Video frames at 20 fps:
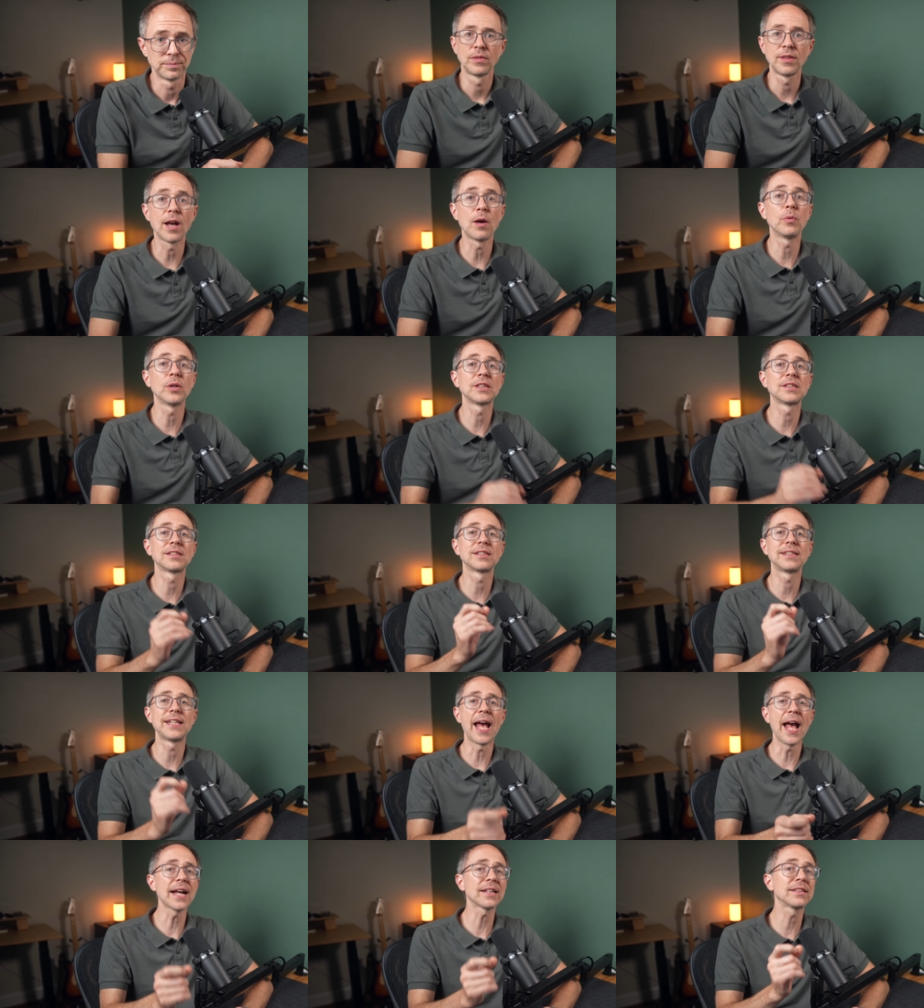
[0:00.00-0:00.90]
Now, what
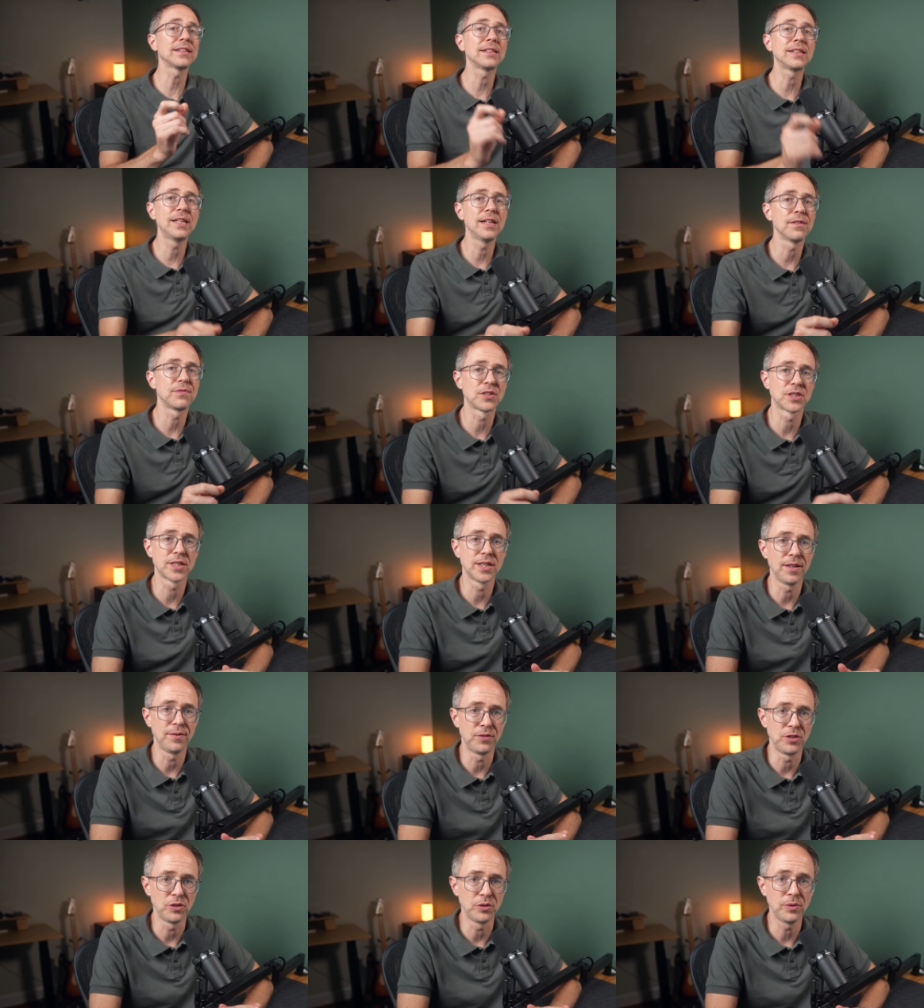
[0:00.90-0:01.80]
stacked diffs
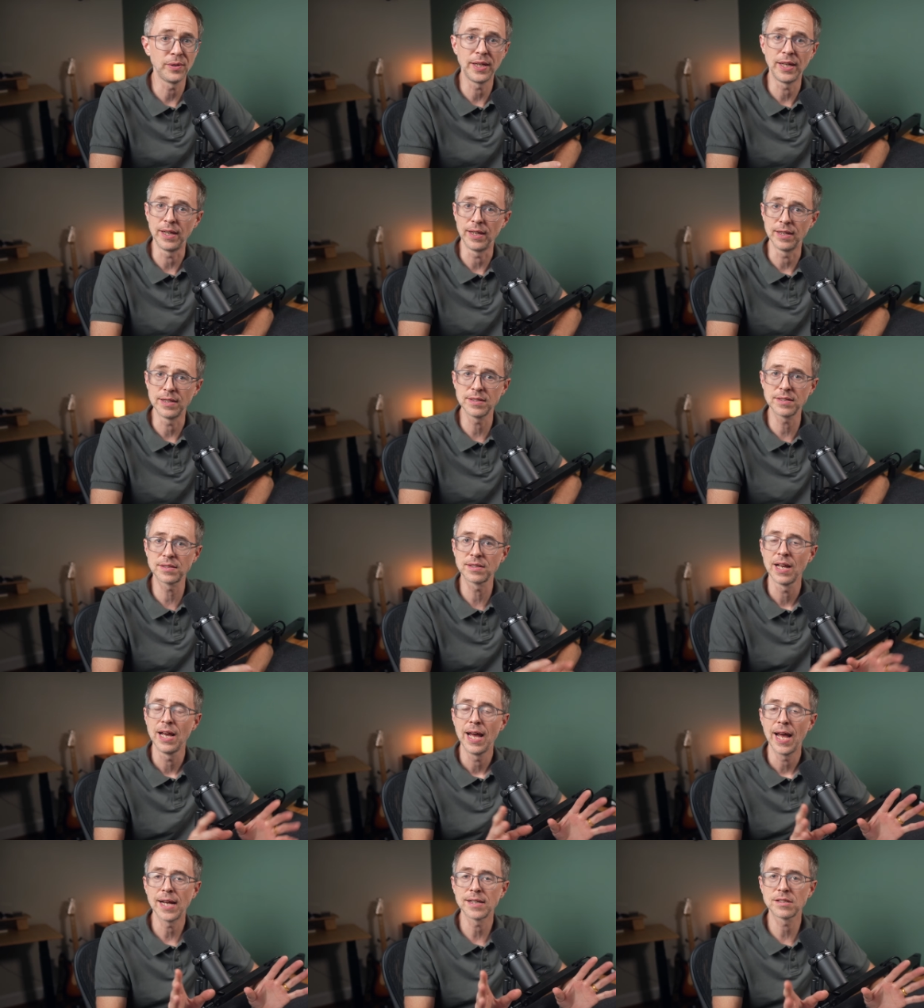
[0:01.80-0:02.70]
give you is,
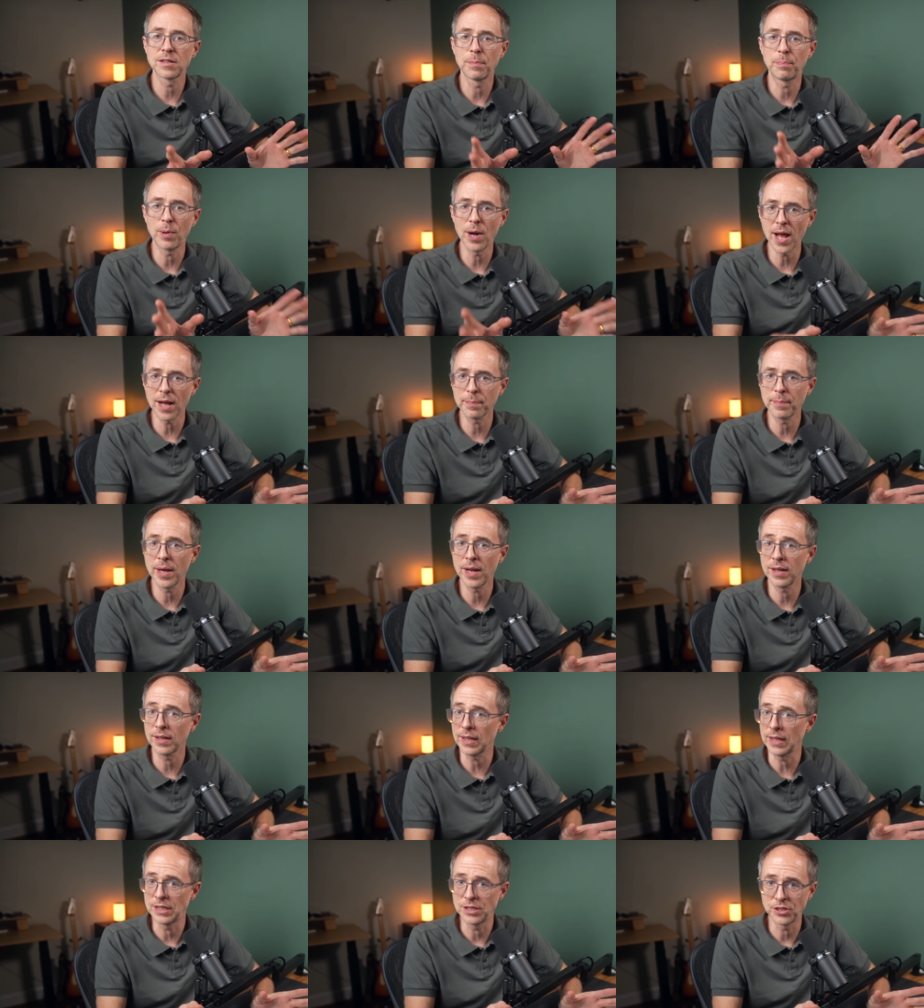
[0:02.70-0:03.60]
as the
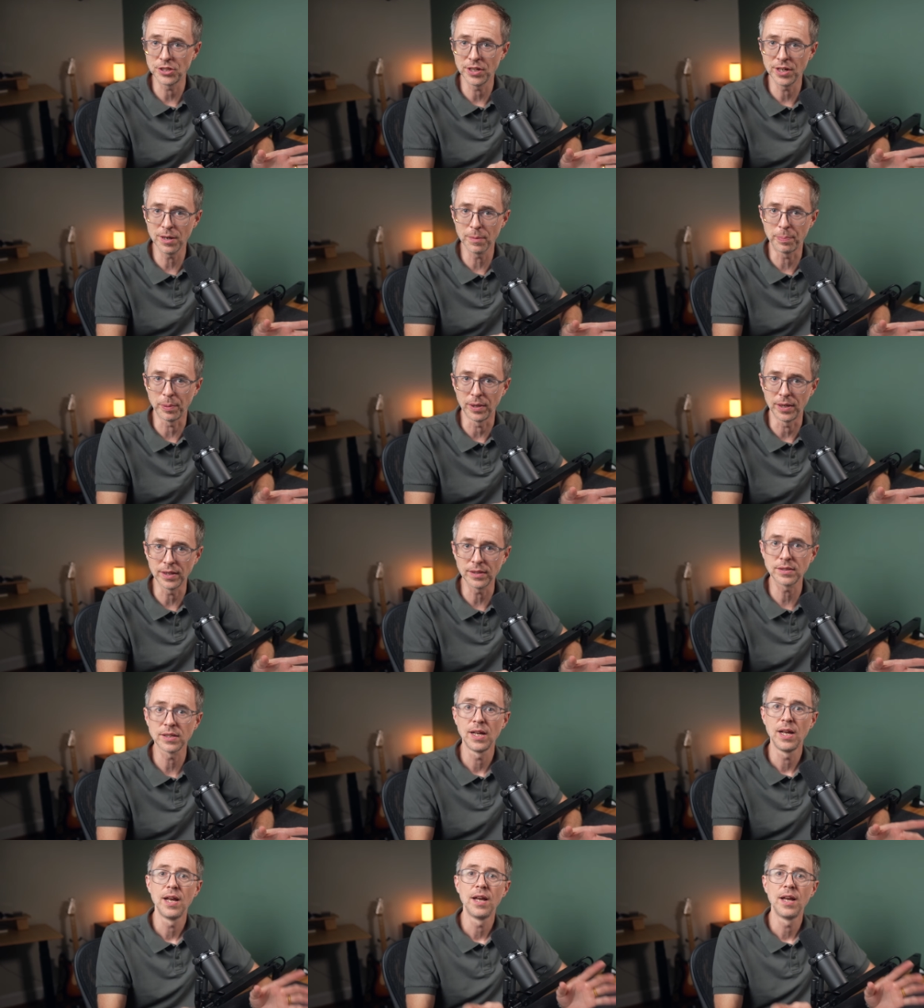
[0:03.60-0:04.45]
pragmatic engineer put it,